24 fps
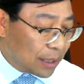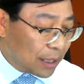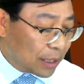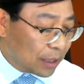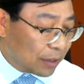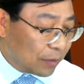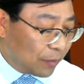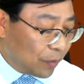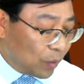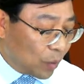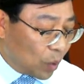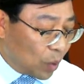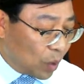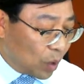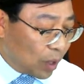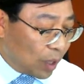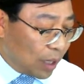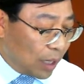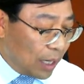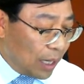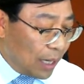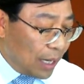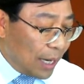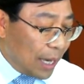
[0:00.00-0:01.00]
is for
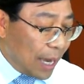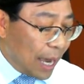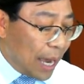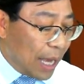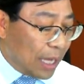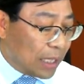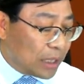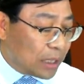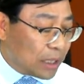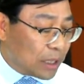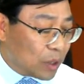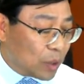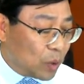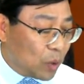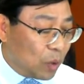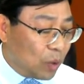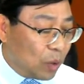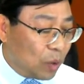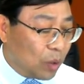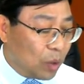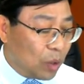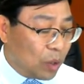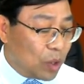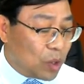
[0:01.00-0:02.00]

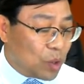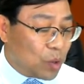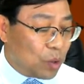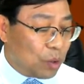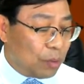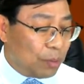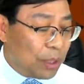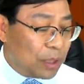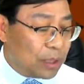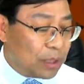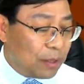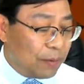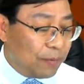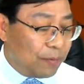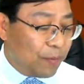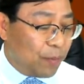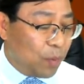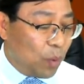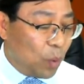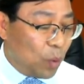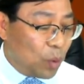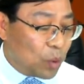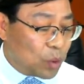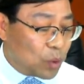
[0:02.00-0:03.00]
ENSCO group is a
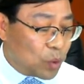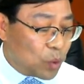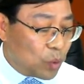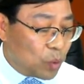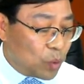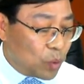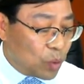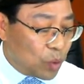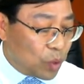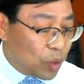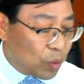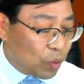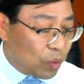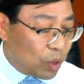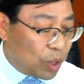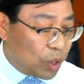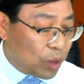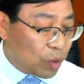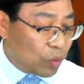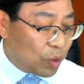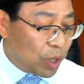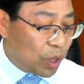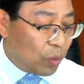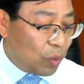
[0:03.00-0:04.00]

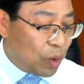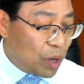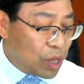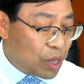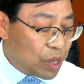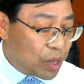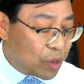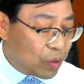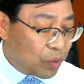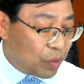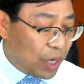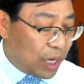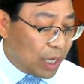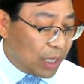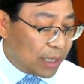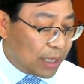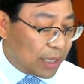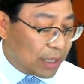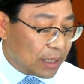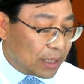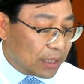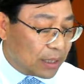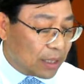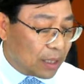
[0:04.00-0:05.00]
423313.
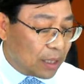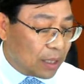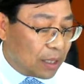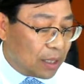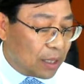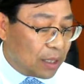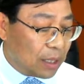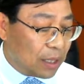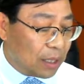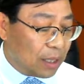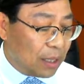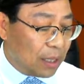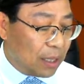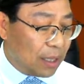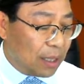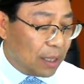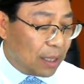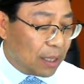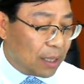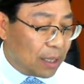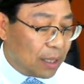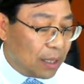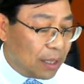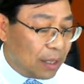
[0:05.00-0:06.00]
This is
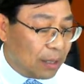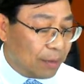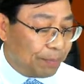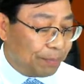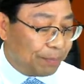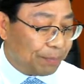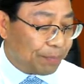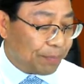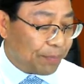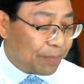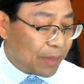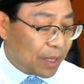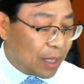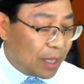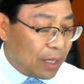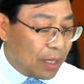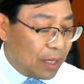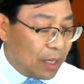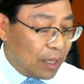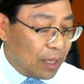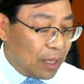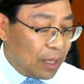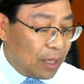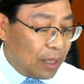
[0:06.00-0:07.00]
like a
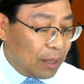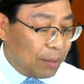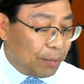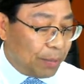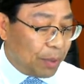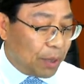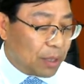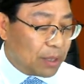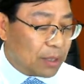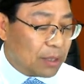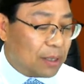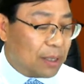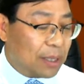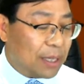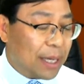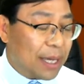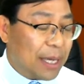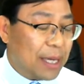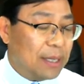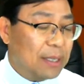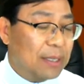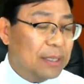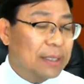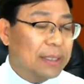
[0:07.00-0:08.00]
personal
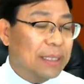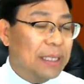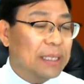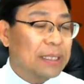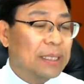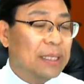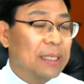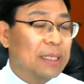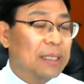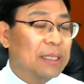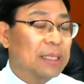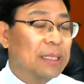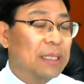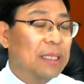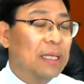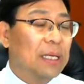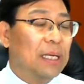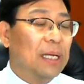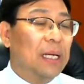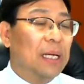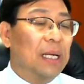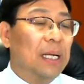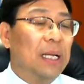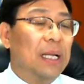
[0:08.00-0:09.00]
care assistance.
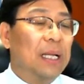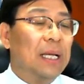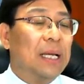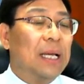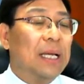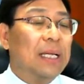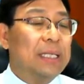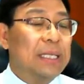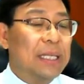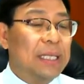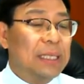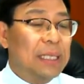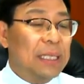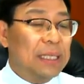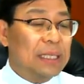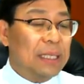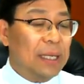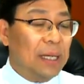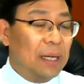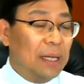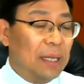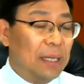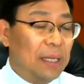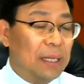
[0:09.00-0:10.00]
Like this is
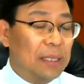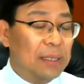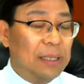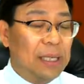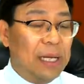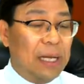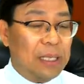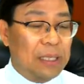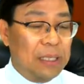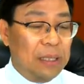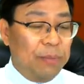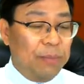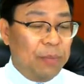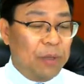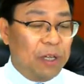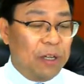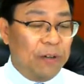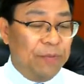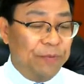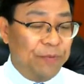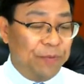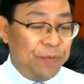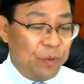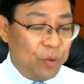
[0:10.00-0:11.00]
a little like some
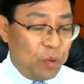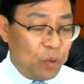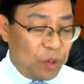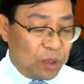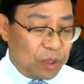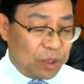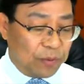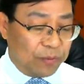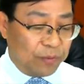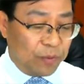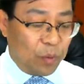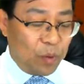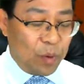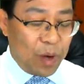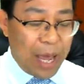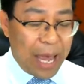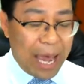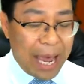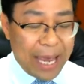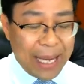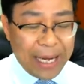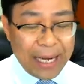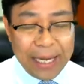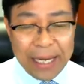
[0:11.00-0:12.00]
confused for
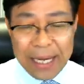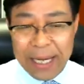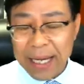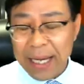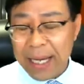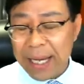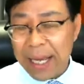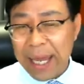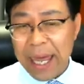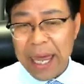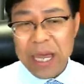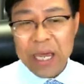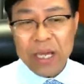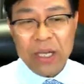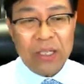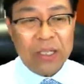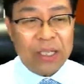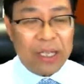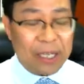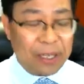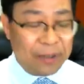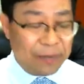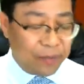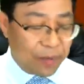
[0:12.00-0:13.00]
any
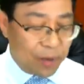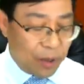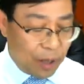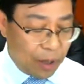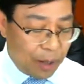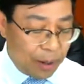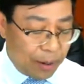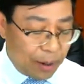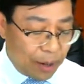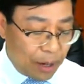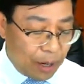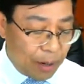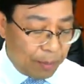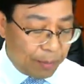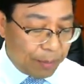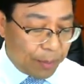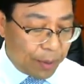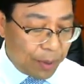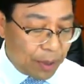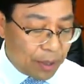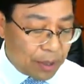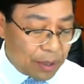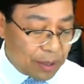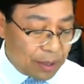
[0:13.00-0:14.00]
caregiver, a
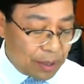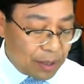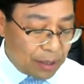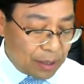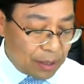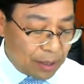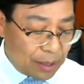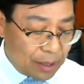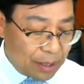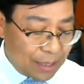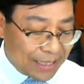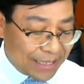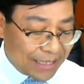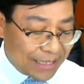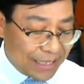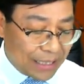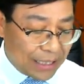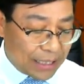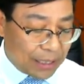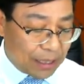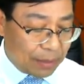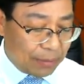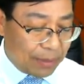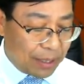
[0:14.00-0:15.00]
personal
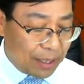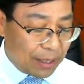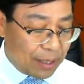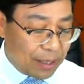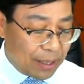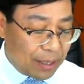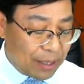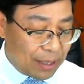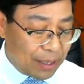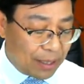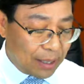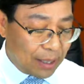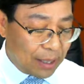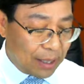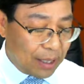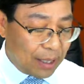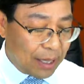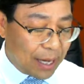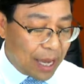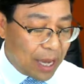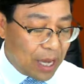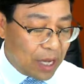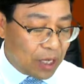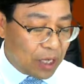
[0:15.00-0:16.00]
assistant, a
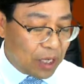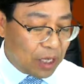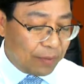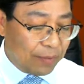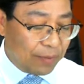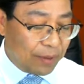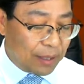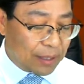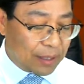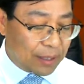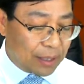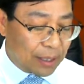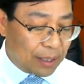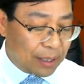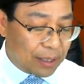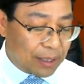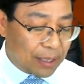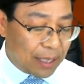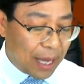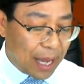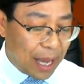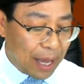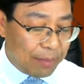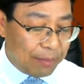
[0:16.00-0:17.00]
caregiver
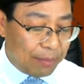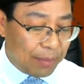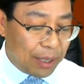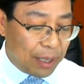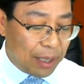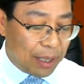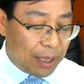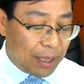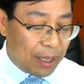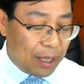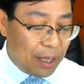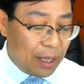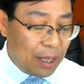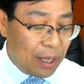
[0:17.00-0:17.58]
assistant can be